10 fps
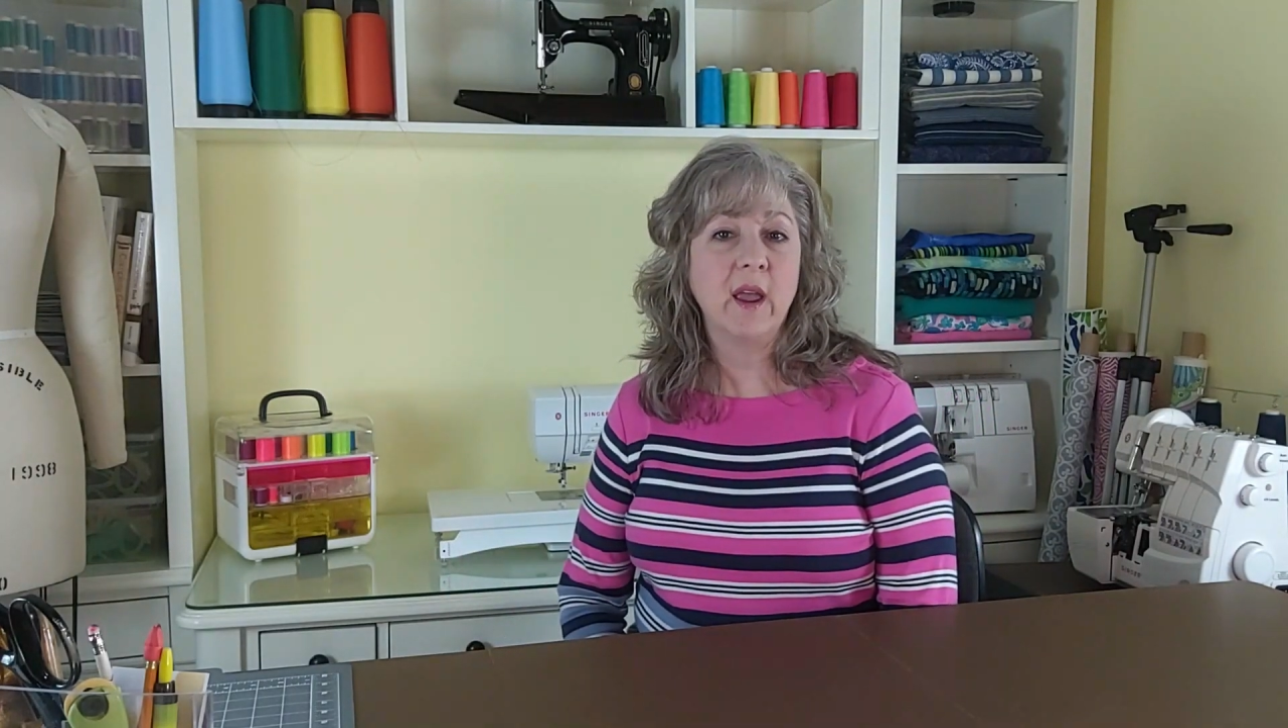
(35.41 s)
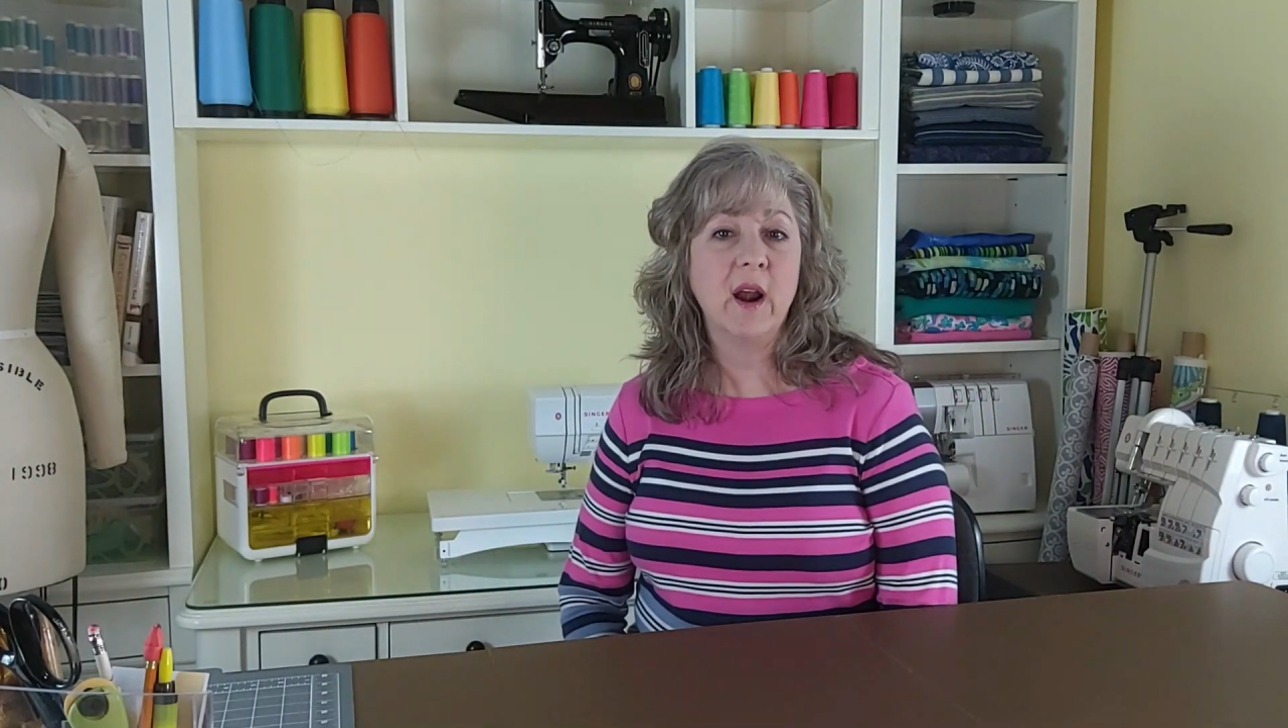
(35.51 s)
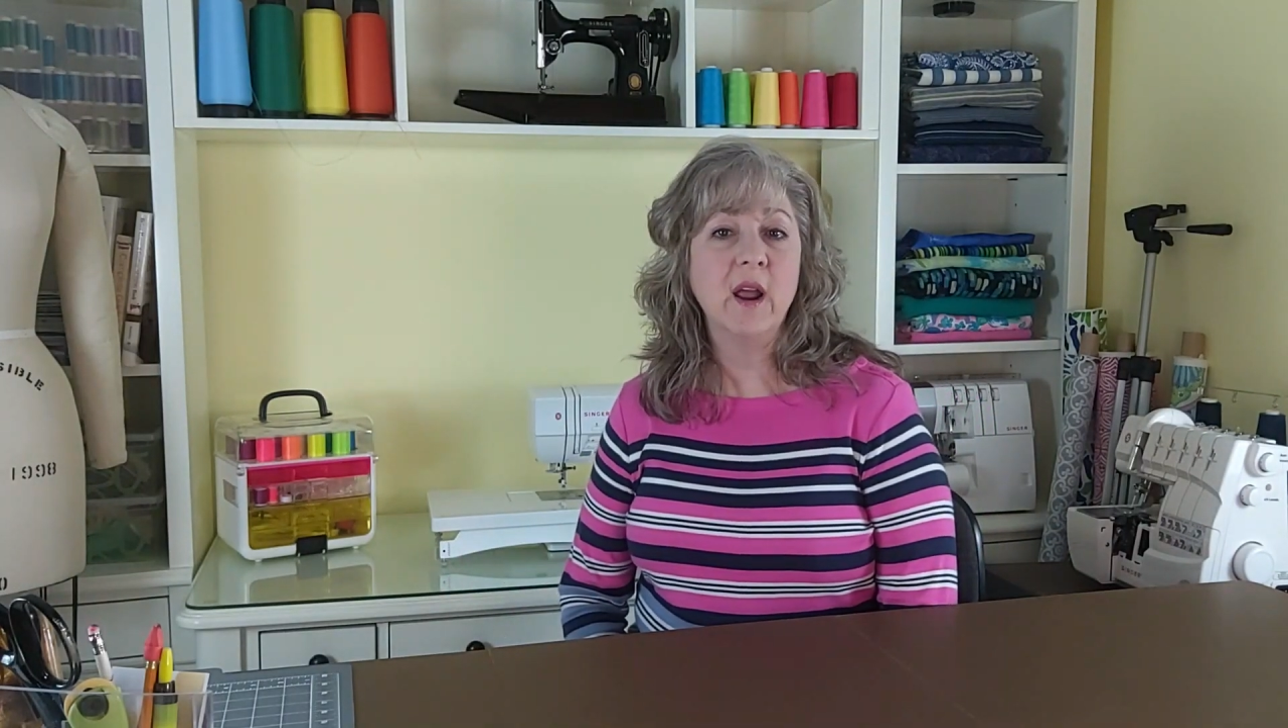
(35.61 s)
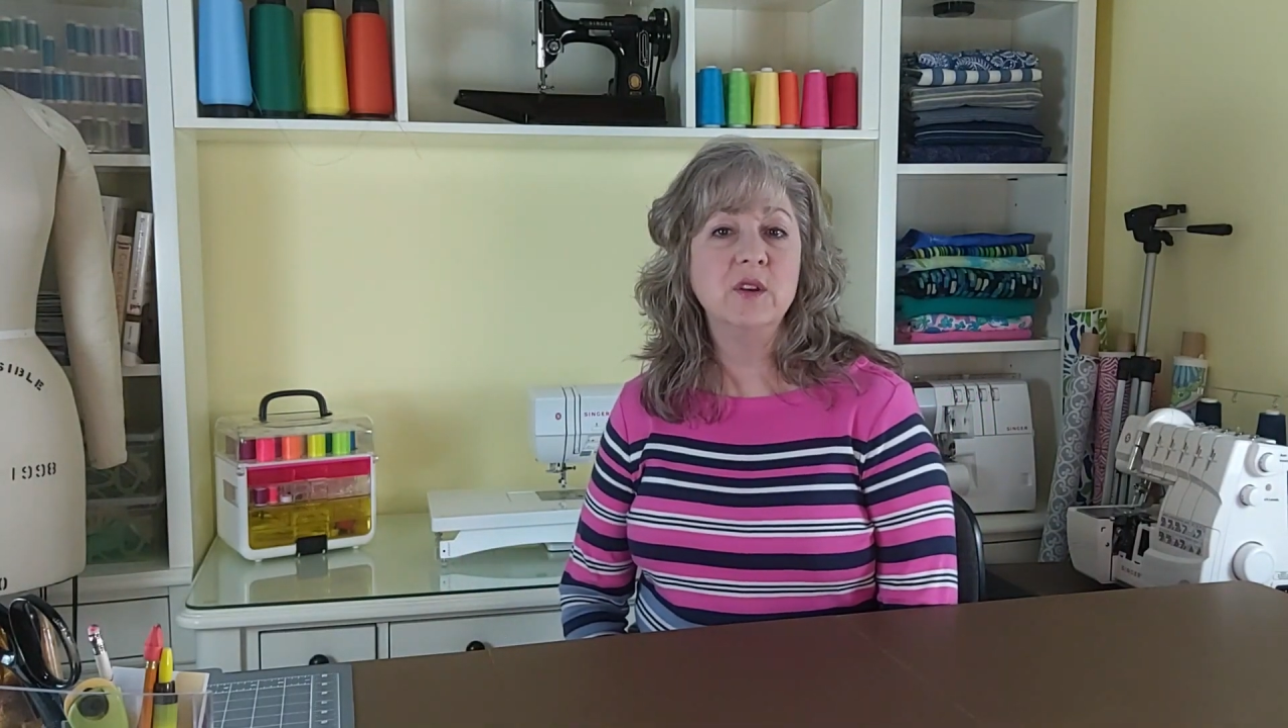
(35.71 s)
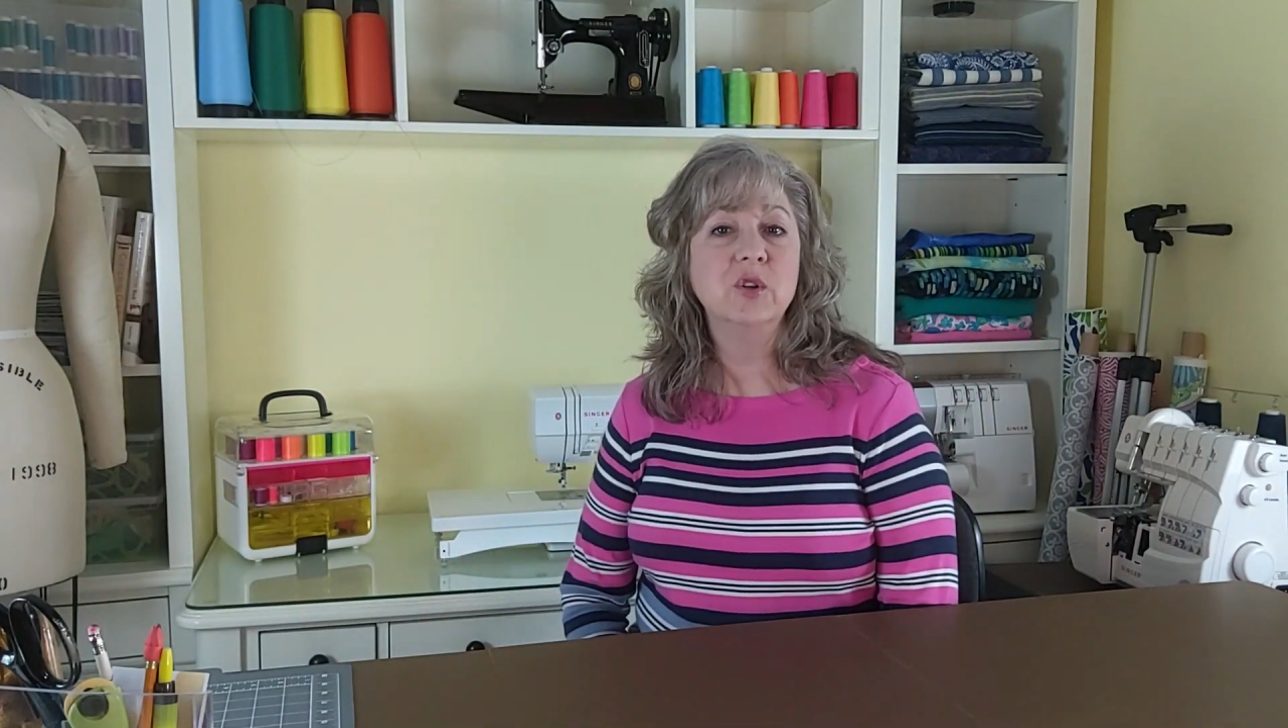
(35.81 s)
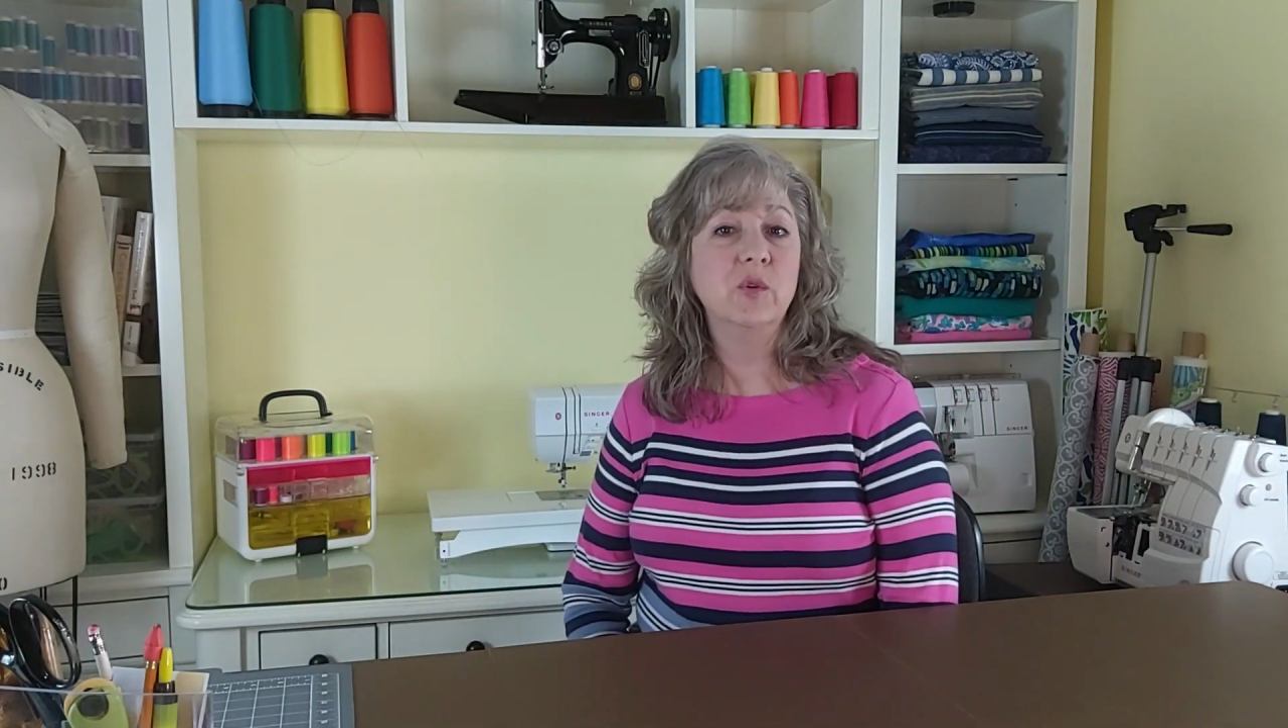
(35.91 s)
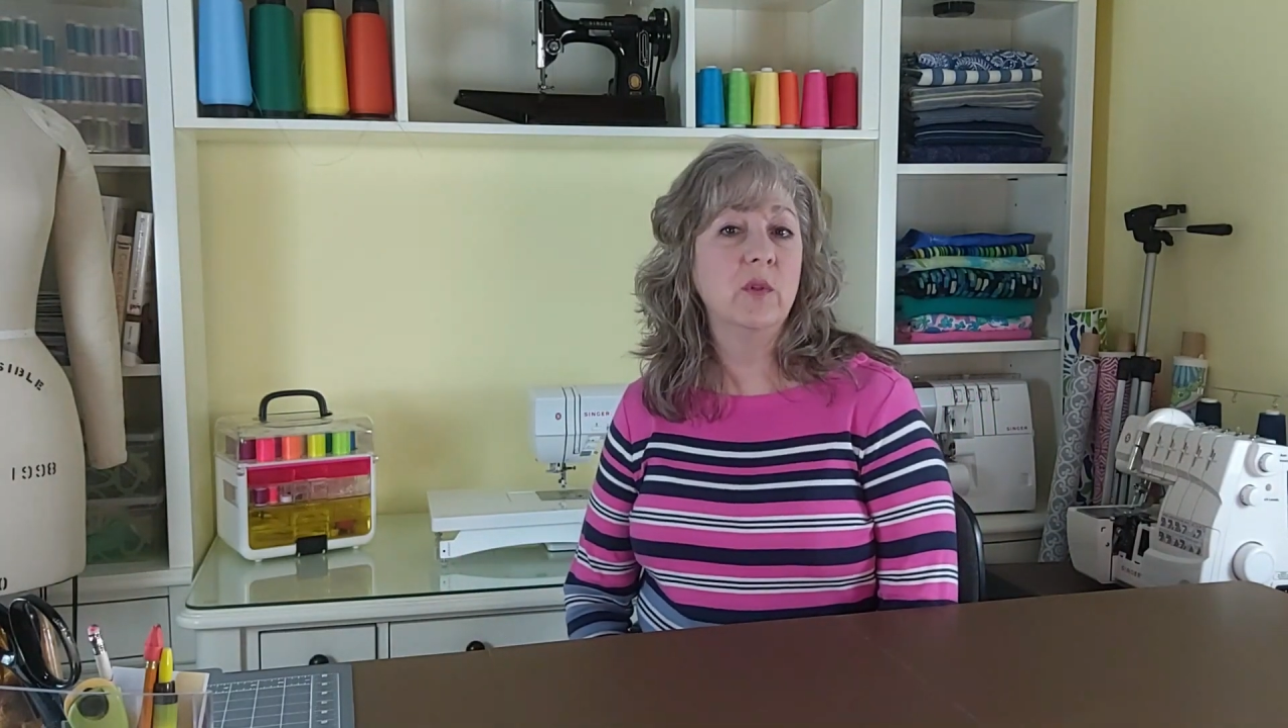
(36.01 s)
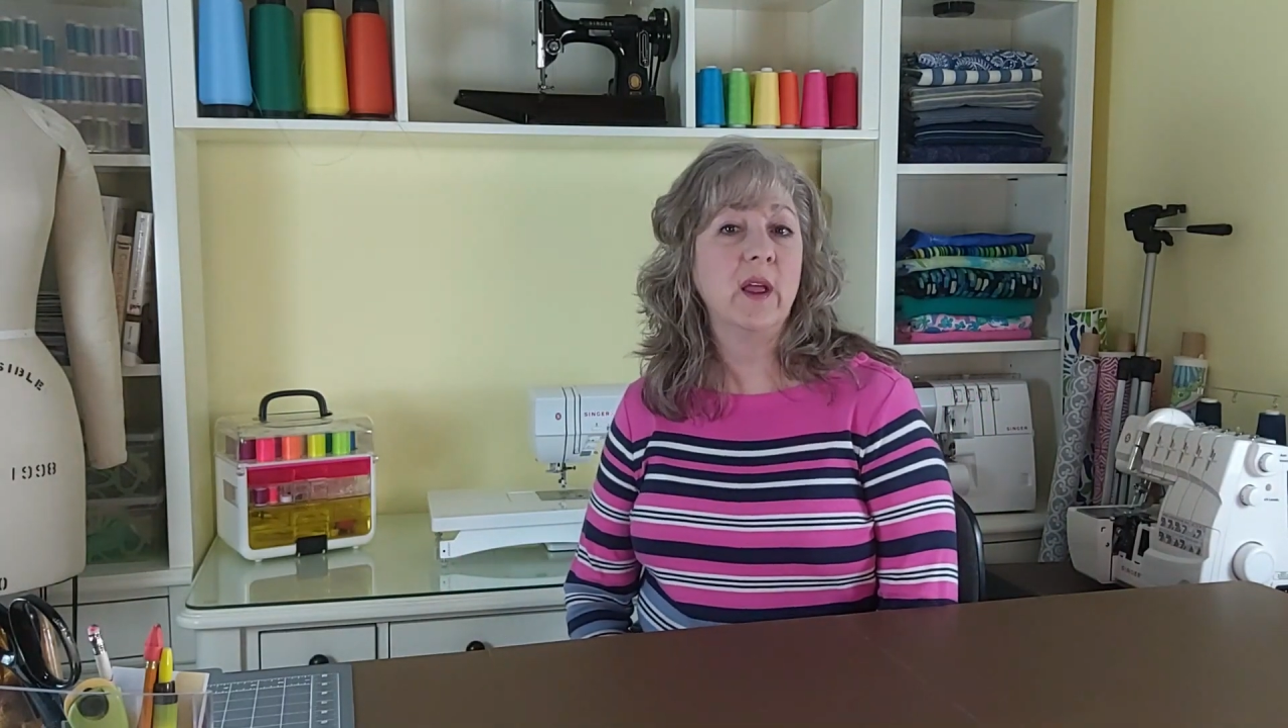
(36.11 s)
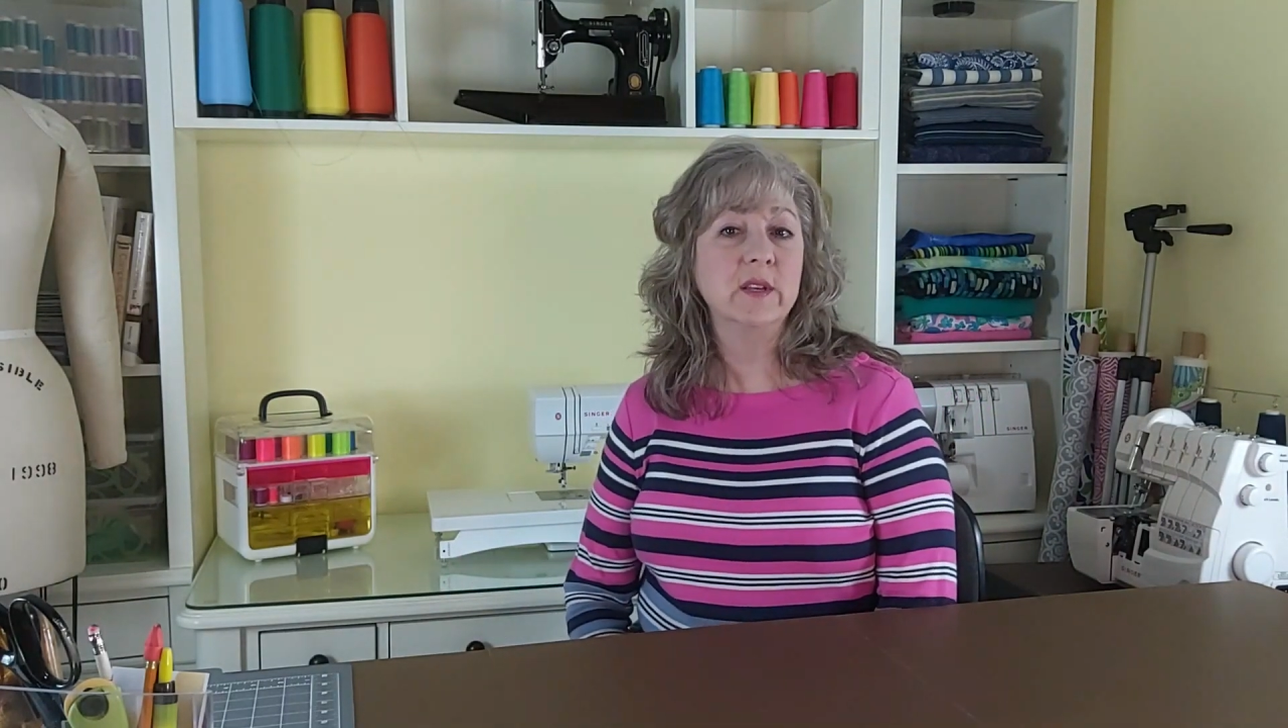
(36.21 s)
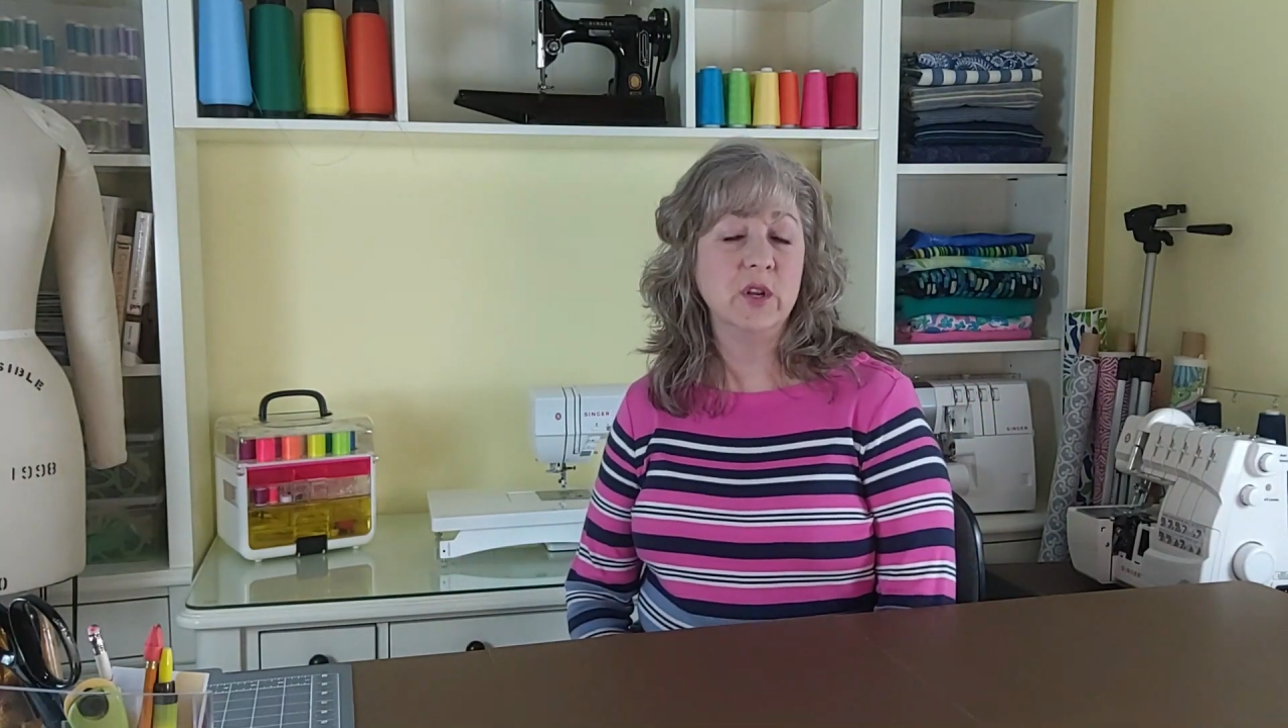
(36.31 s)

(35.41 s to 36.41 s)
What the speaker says: and I do like